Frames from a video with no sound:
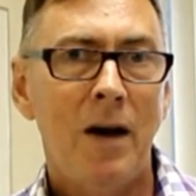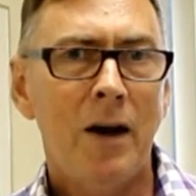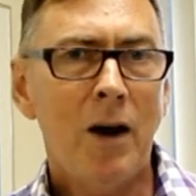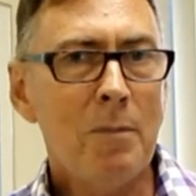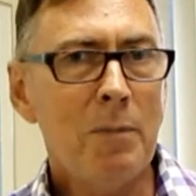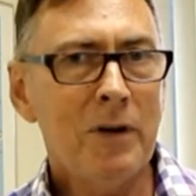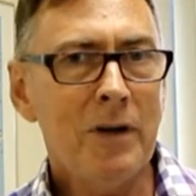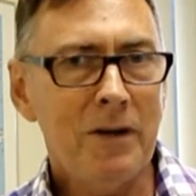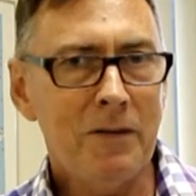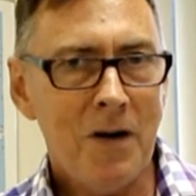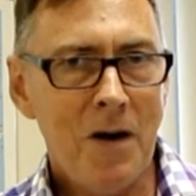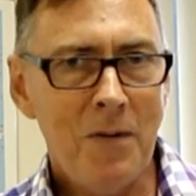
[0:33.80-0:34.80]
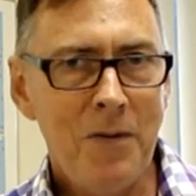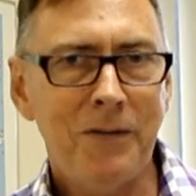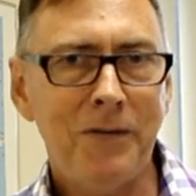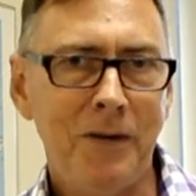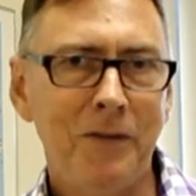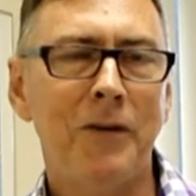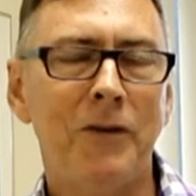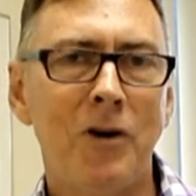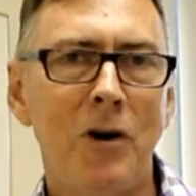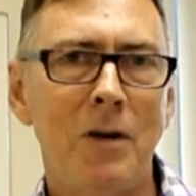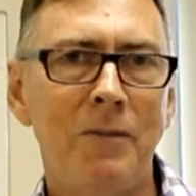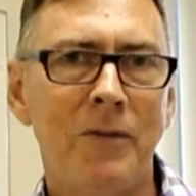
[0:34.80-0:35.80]
And I believe this is the
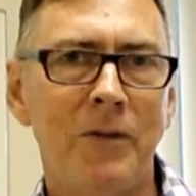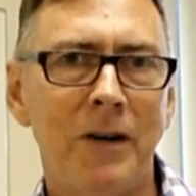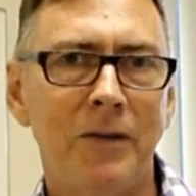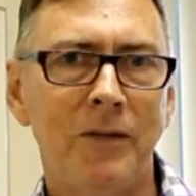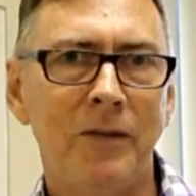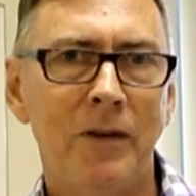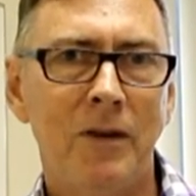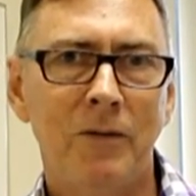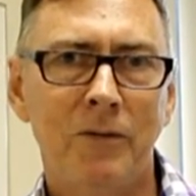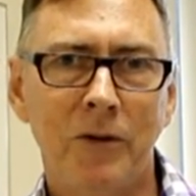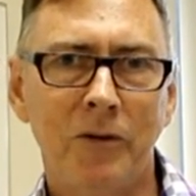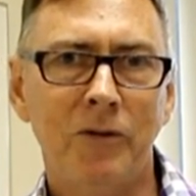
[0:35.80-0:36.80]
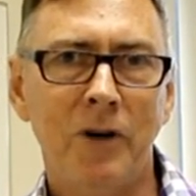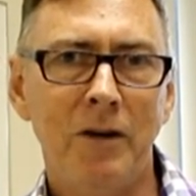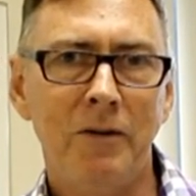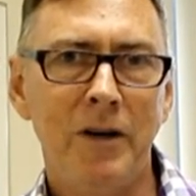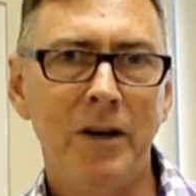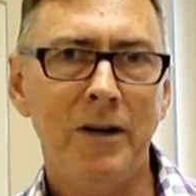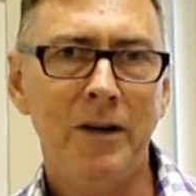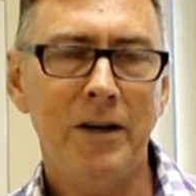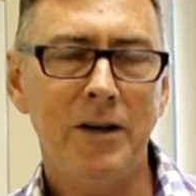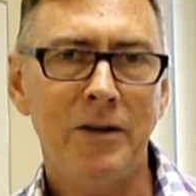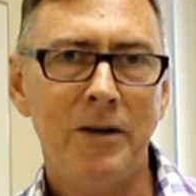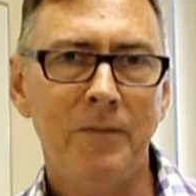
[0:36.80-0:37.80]
time for us, for Australia and
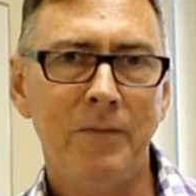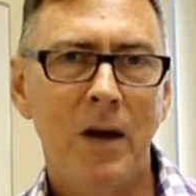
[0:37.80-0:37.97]
Indonesia,